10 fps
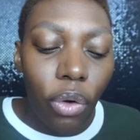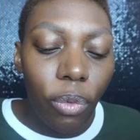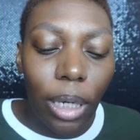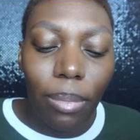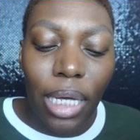
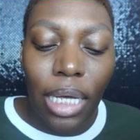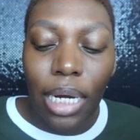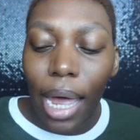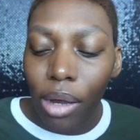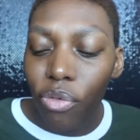
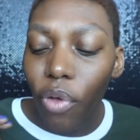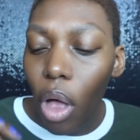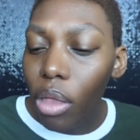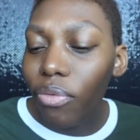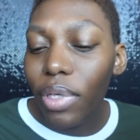recommend out of
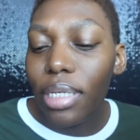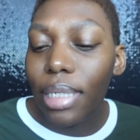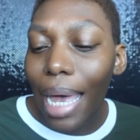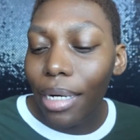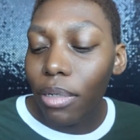all of these
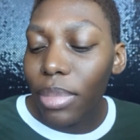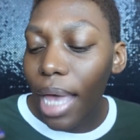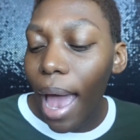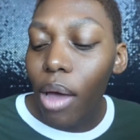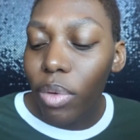items,
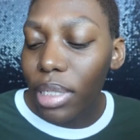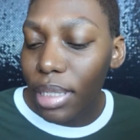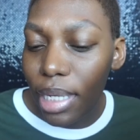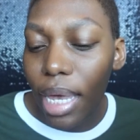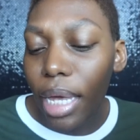I would
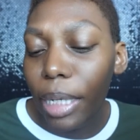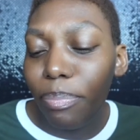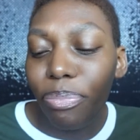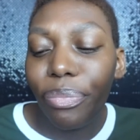say